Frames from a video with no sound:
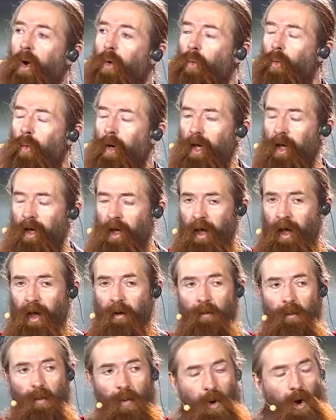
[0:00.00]
We
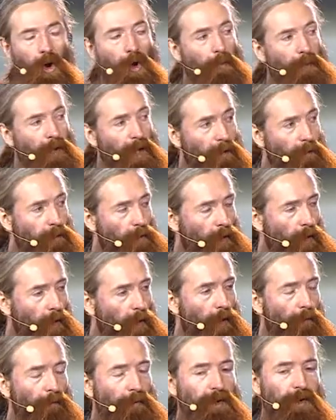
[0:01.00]
need more
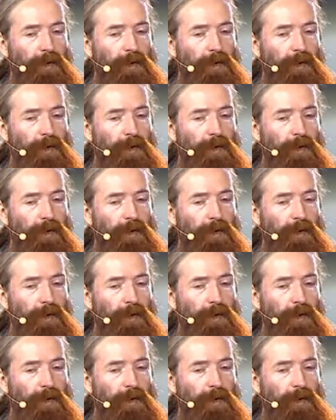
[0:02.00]
people